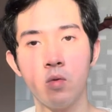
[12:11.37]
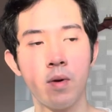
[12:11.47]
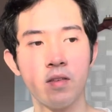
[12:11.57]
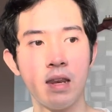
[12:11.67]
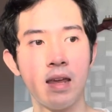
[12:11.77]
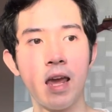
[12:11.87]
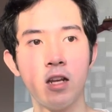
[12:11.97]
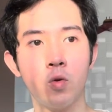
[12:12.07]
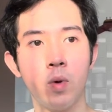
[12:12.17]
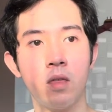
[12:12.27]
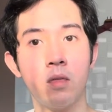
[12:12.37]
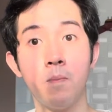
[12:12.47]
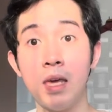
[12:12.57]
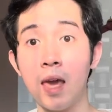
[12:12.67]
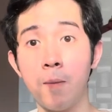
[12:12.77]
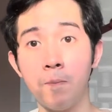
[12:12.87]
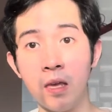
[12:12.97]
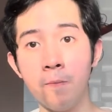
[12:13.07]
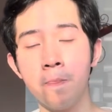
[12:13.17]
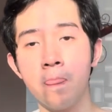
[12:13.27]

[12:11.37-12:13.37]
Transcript: We must engage with the PKP,